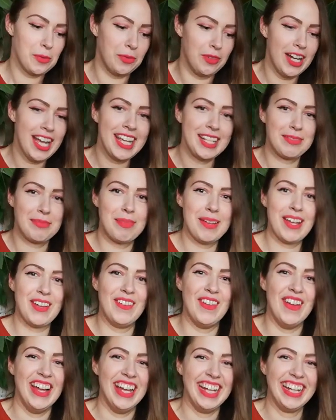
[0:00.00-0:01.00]
Wait,
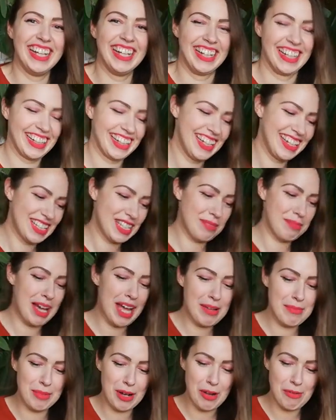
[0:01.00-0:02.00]
baby, it's
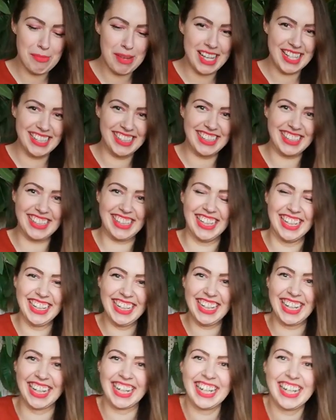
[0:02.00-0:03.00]
my moment.
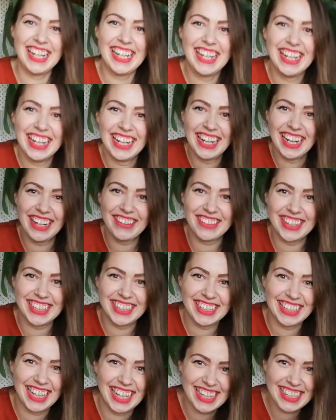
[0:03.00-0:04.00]
Are you
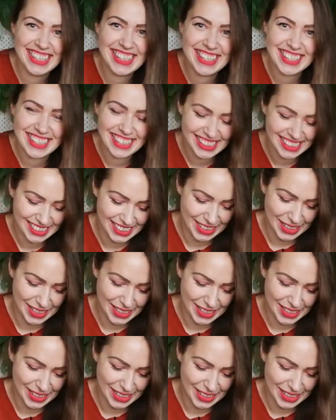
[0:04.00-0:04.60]
ready, guys?